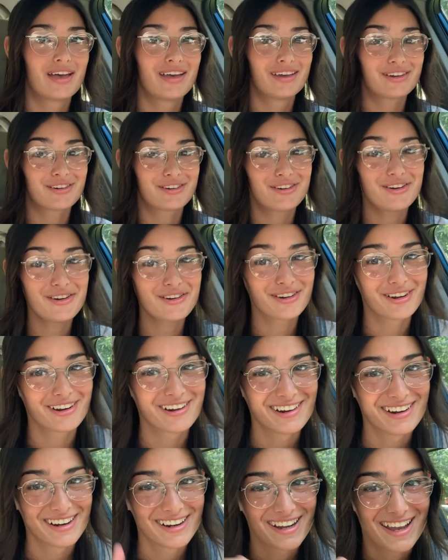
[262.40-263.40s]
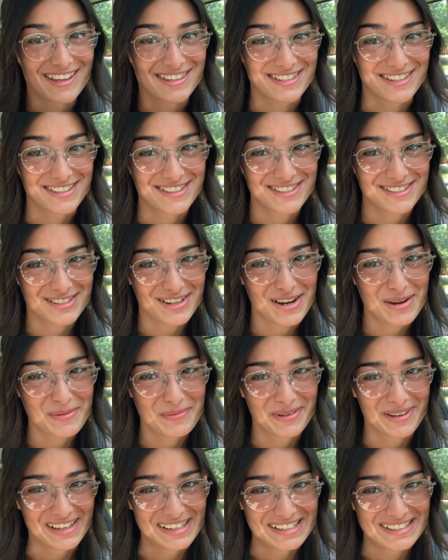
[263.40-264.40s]
Kroger has a
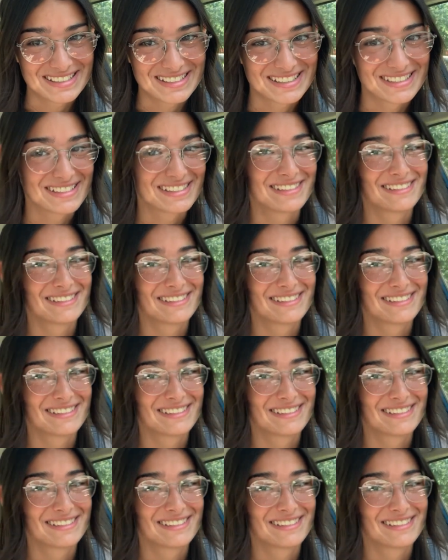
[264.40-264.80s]
Starbucks.